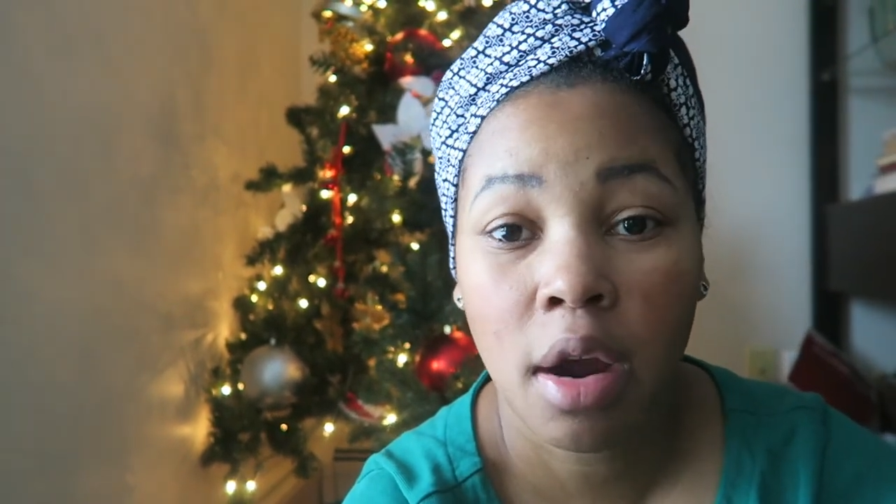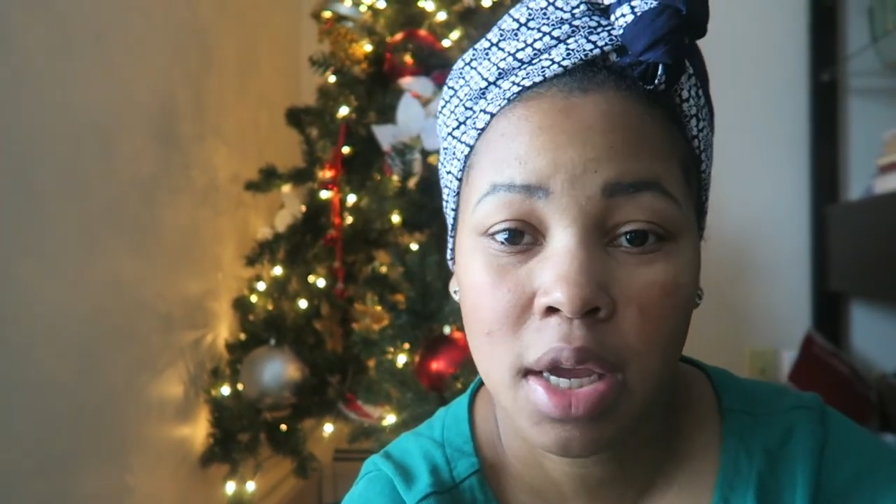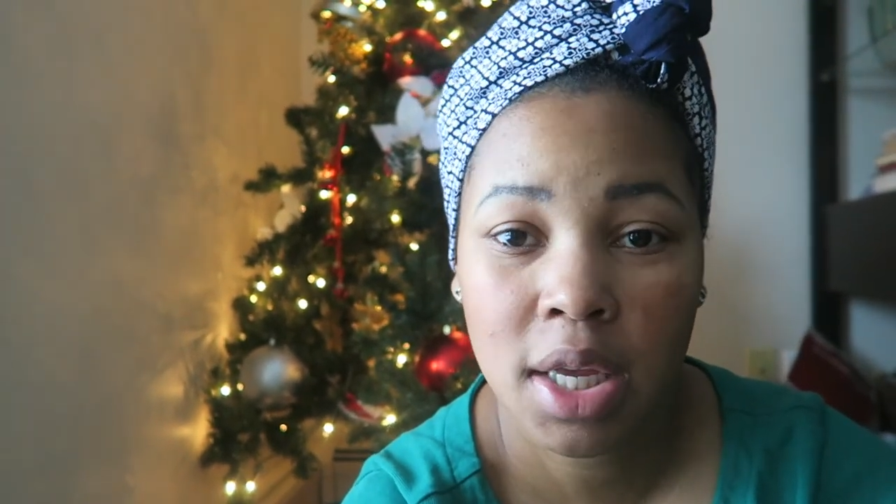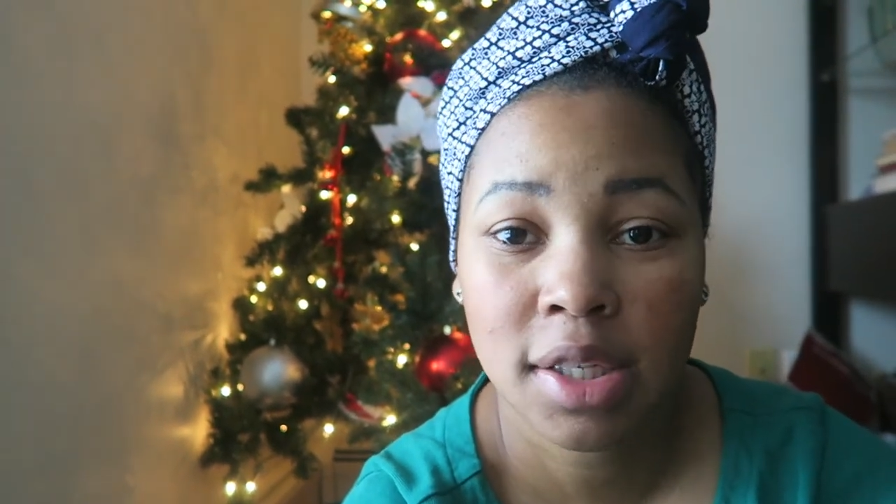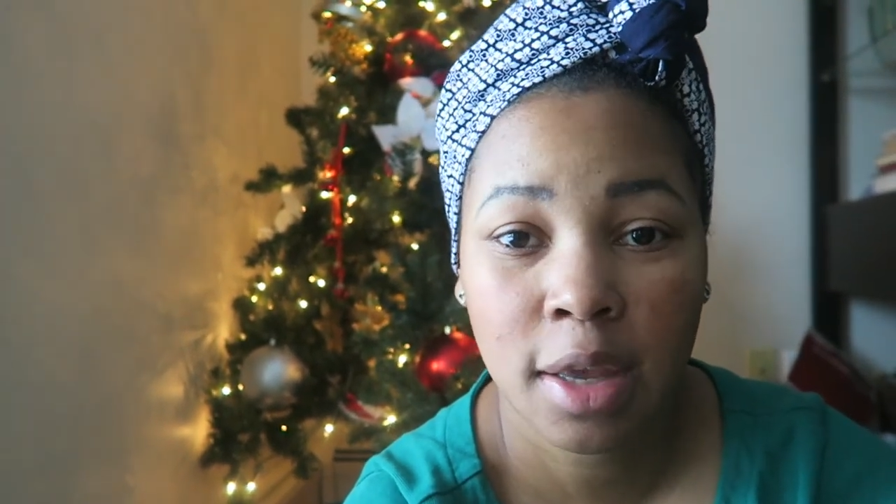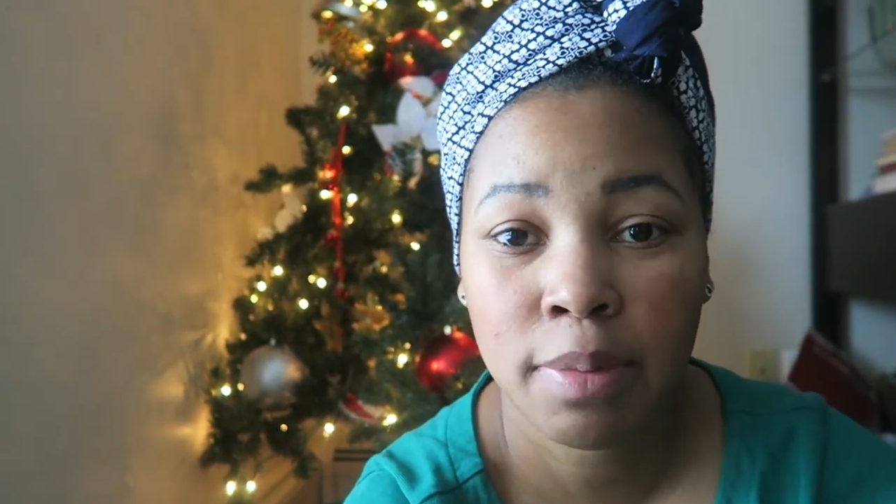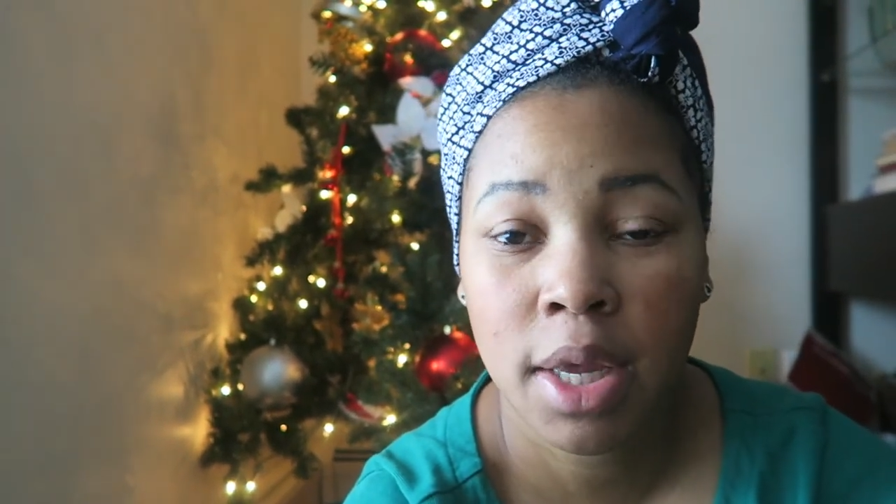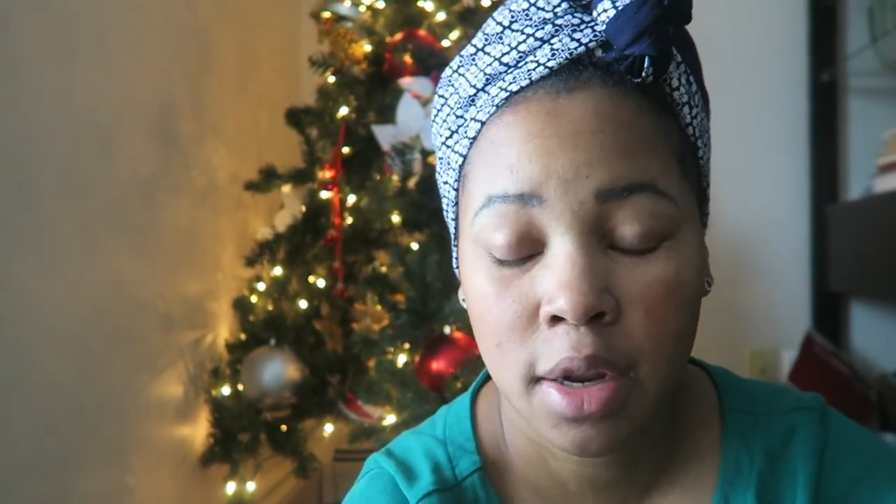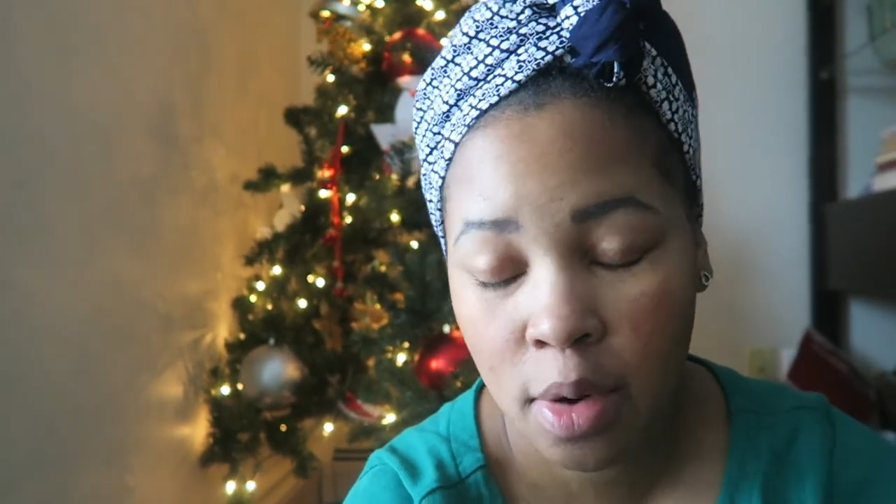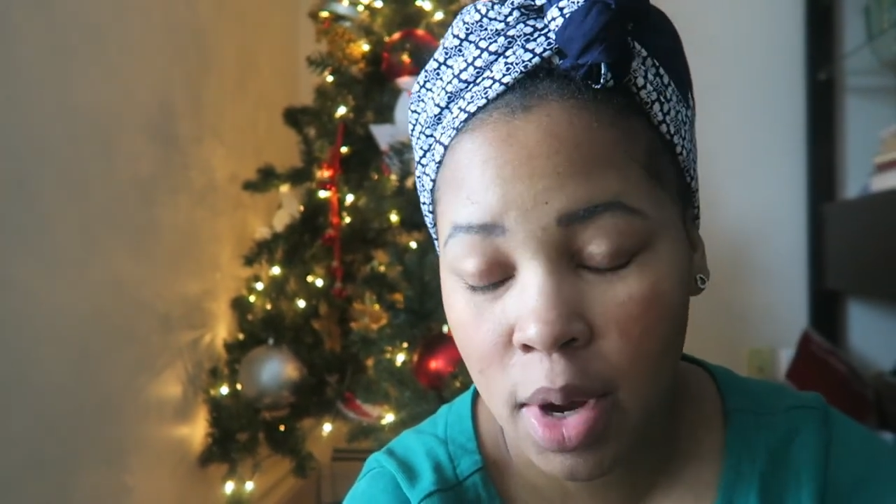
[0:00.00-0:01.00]
our kids can be
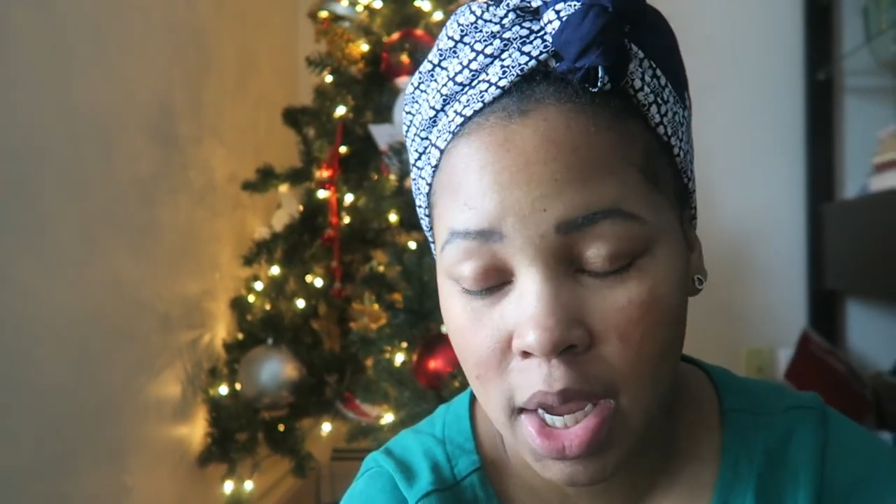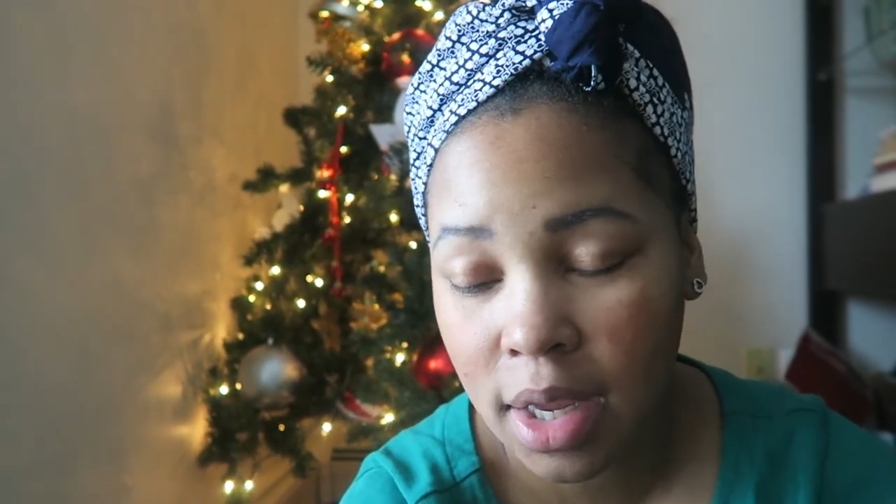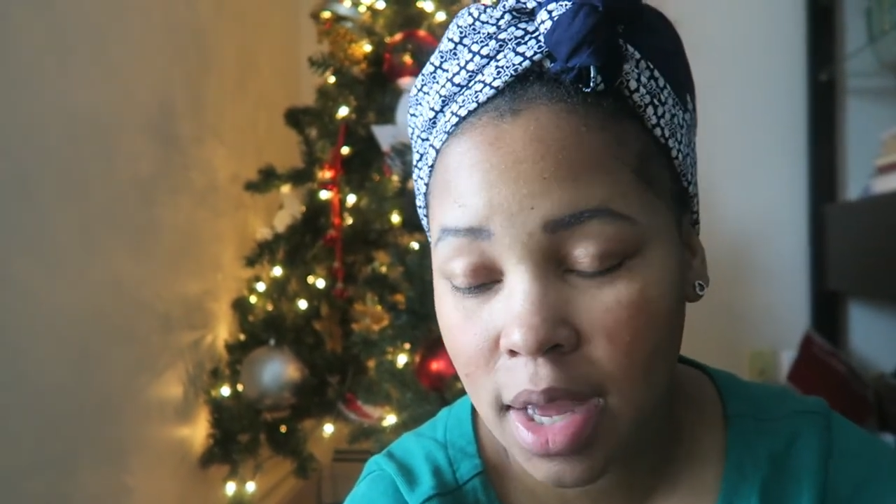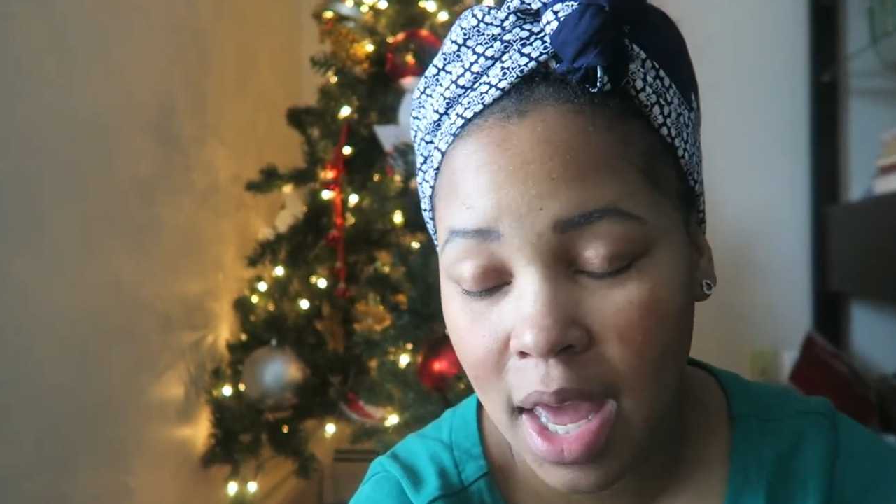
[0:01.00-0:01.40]
annoying